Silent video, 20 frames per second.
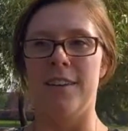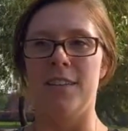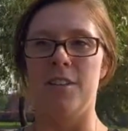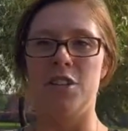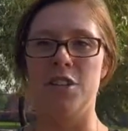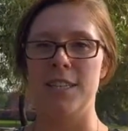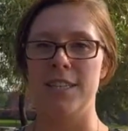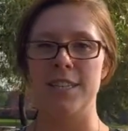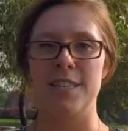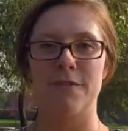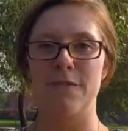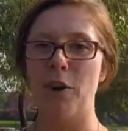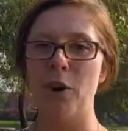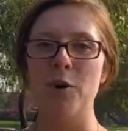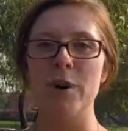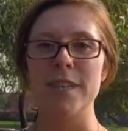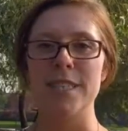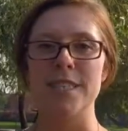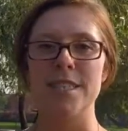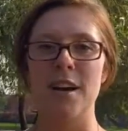just
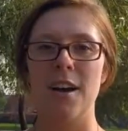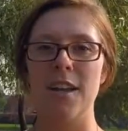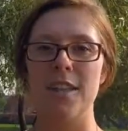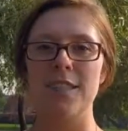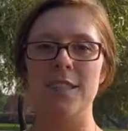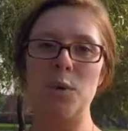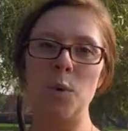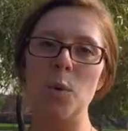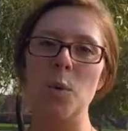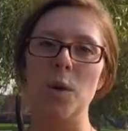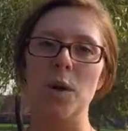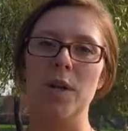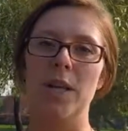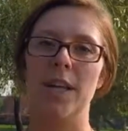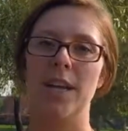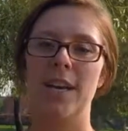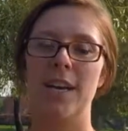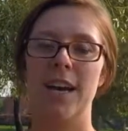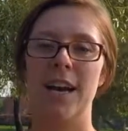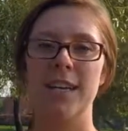focused on school.
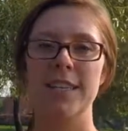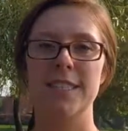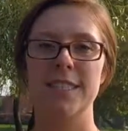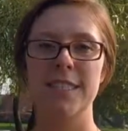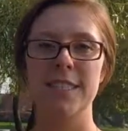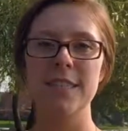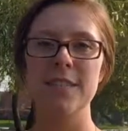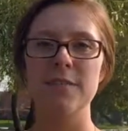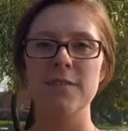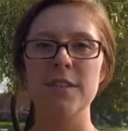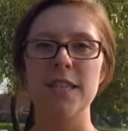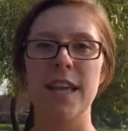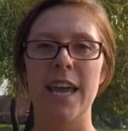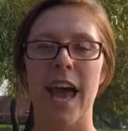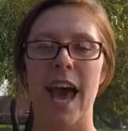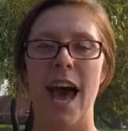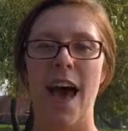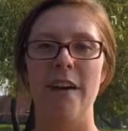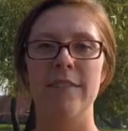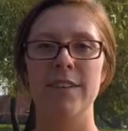I didn't really
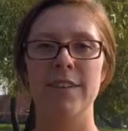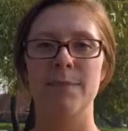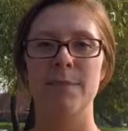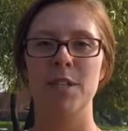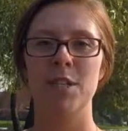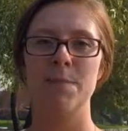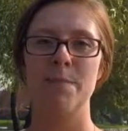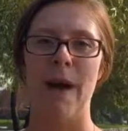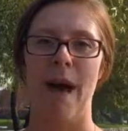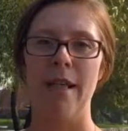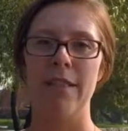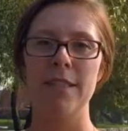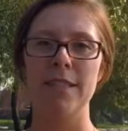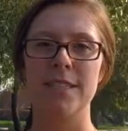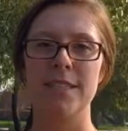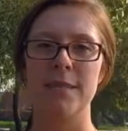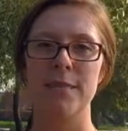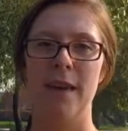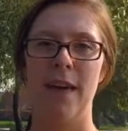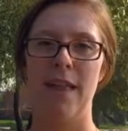have as much
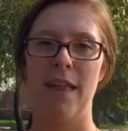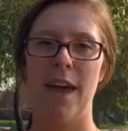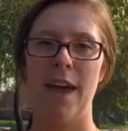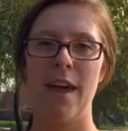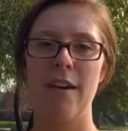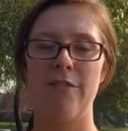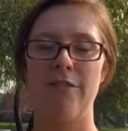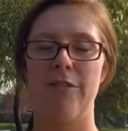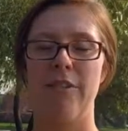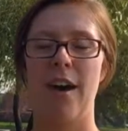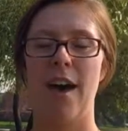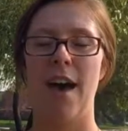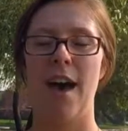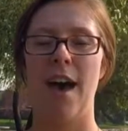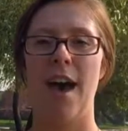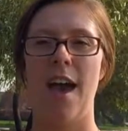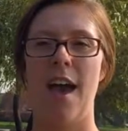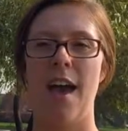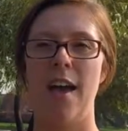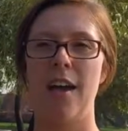balance in my life.
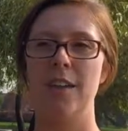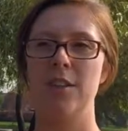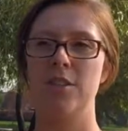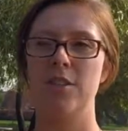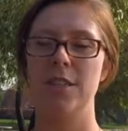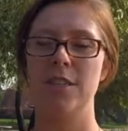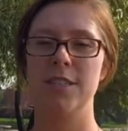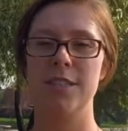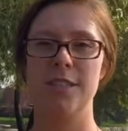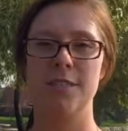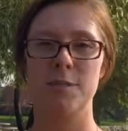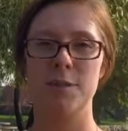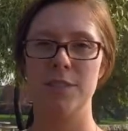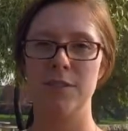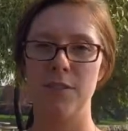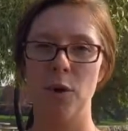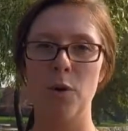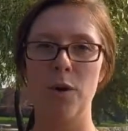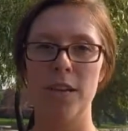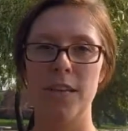I just was
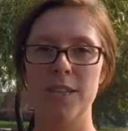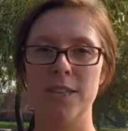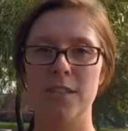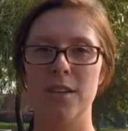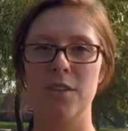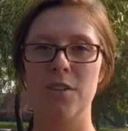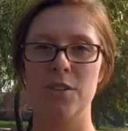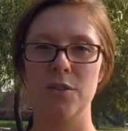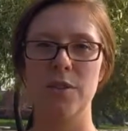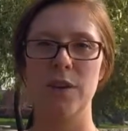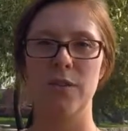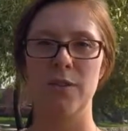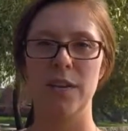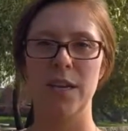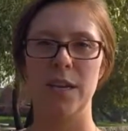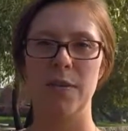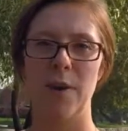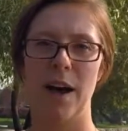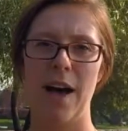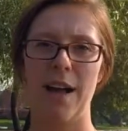focused on doing
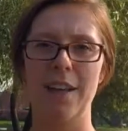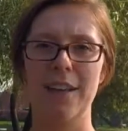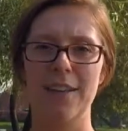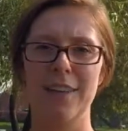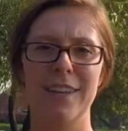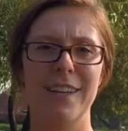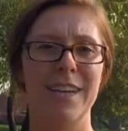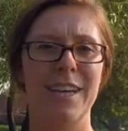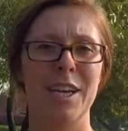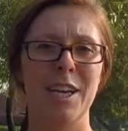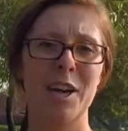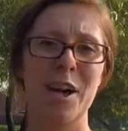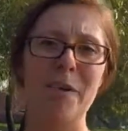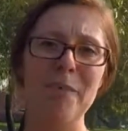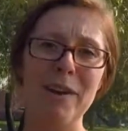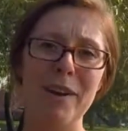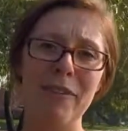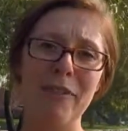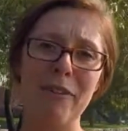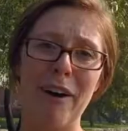really well. Got
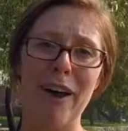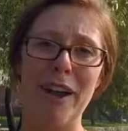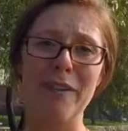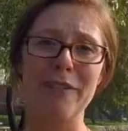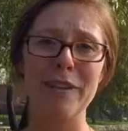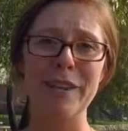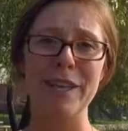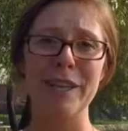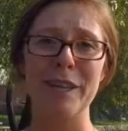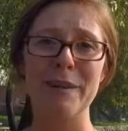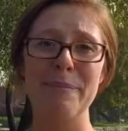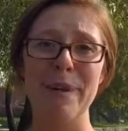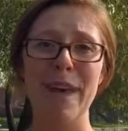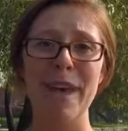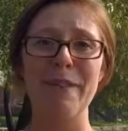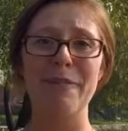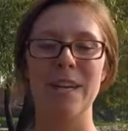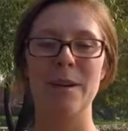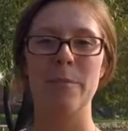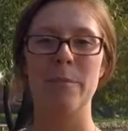made fun of a little
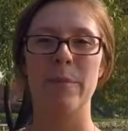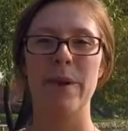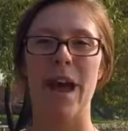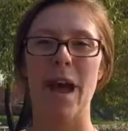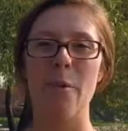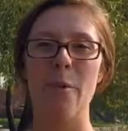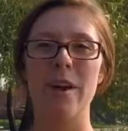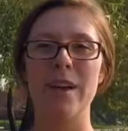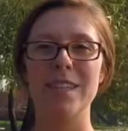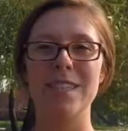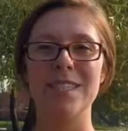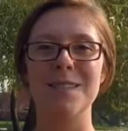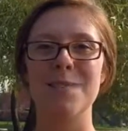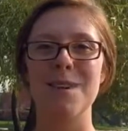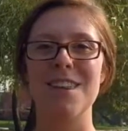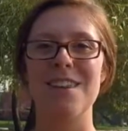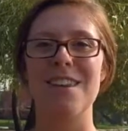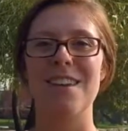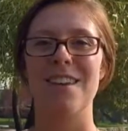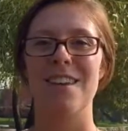bit, but I wanted to
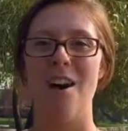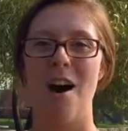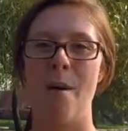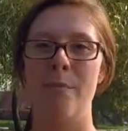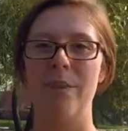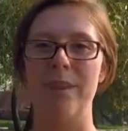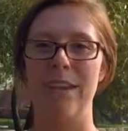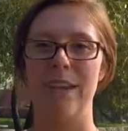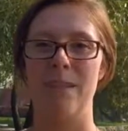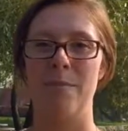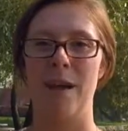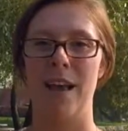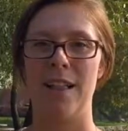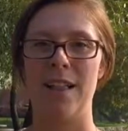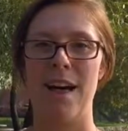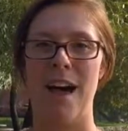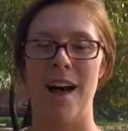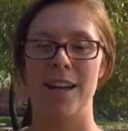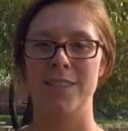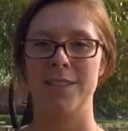be the anomaly in my
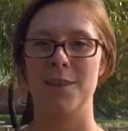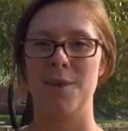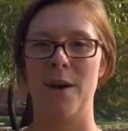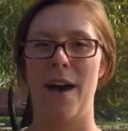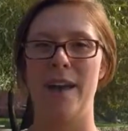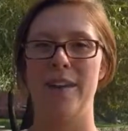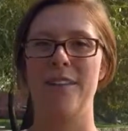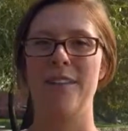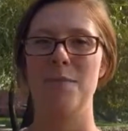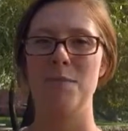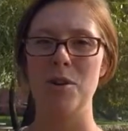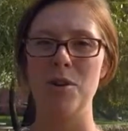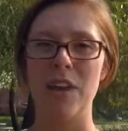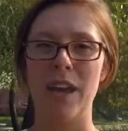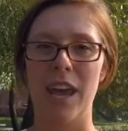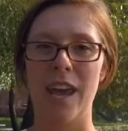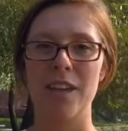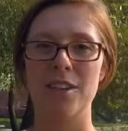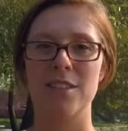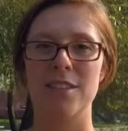class who had
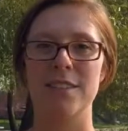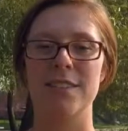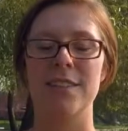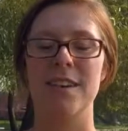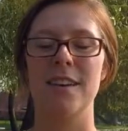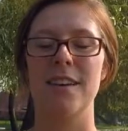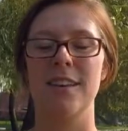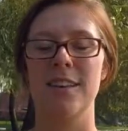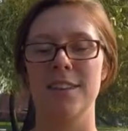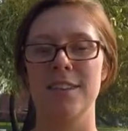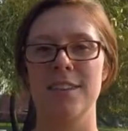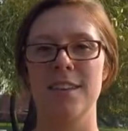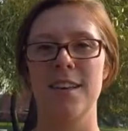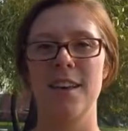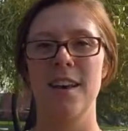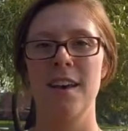communication skills